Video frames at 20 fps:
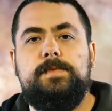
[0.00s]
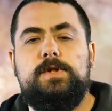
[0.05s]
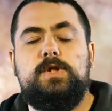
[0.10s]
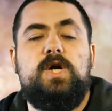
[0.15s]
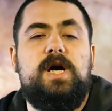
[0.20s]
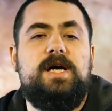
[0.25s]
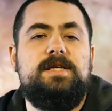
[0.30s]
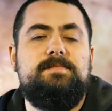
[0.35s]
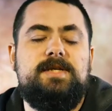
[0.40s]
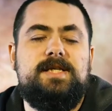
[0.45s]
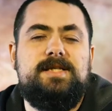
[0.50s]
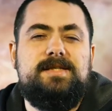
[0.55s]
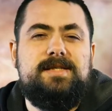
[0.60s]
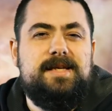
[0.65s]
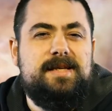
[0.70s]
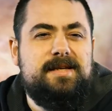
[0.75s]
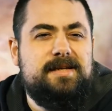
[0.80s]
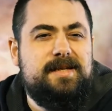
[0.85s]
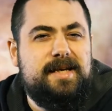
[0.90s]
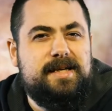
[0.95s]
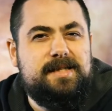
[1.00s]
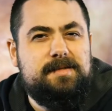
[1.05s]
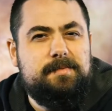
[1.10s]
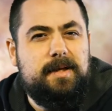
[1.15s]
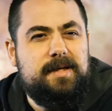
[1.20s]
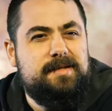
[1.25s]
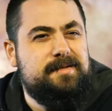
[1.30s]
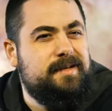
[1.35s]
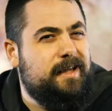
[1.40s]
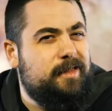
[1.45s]
Cosmic Sin takes
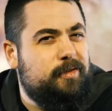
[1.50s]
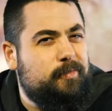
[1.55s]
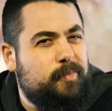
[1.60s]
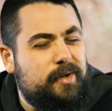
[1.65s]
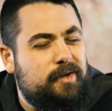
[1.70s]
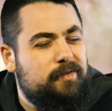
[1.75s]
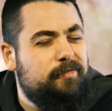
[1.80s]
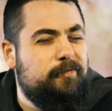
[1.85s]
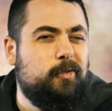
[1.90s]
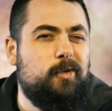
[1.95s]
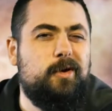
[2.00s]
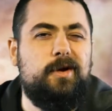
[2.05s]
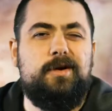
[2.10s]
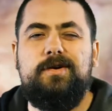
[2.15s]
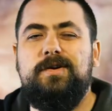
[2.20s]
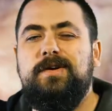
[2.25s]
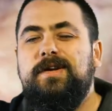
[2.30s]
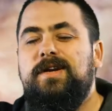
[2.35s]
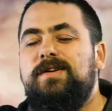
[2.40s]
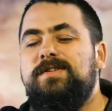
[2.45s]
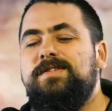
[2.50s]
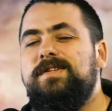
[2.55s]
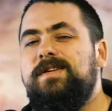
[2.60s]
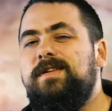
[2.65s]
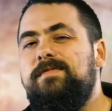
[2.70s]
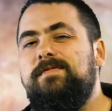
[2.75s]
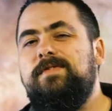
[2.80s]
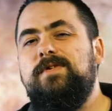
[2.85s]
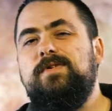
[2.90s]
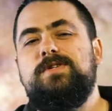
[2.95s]
place like 300 or 400 years in
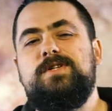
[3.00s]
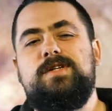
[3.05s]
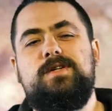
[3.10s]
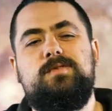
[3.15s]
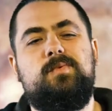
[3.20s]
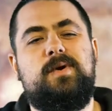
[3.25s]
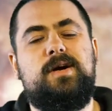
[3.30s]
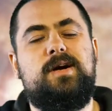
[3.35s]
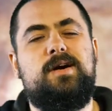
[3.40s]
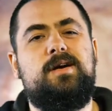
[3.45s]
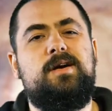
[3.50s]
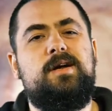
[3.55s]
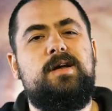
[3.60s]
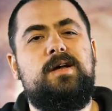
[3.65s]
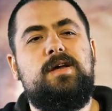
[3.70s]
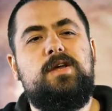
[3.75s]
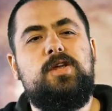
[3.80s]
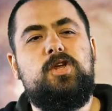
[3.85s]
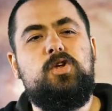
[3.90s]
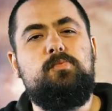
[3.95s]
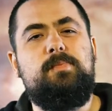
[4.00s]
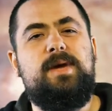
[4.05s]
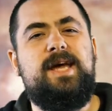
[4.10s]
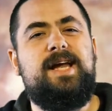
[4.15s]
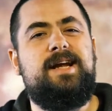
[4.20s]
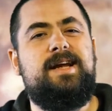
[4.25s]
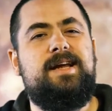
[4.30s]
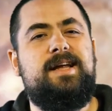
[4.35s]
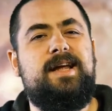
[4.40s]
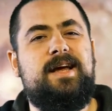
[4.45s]
the future, where
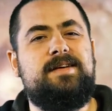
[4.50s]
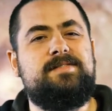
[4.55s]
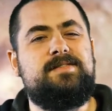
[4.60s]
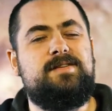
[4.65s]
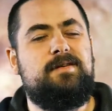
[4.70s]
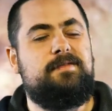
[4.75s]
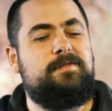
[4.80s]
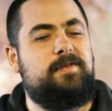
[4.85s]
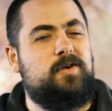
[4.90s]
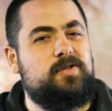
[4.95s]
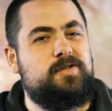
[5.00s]
humanity has their first